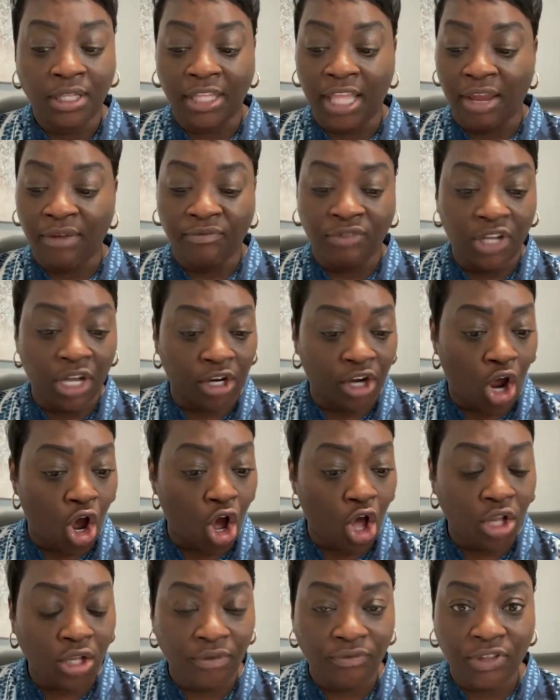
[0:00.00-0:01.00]
They've done
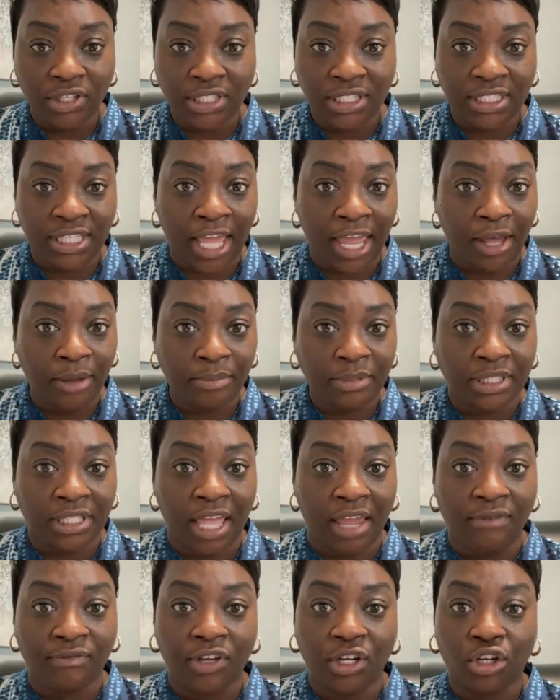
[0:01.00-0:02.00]
all of the steps.
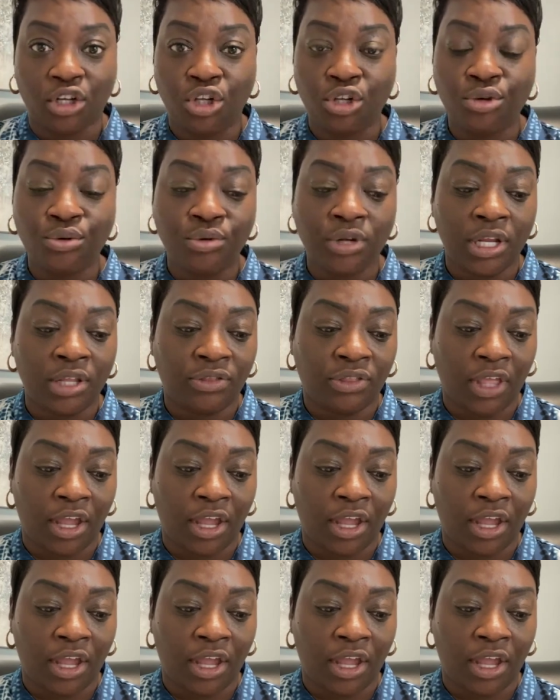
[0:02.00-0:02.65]
They've included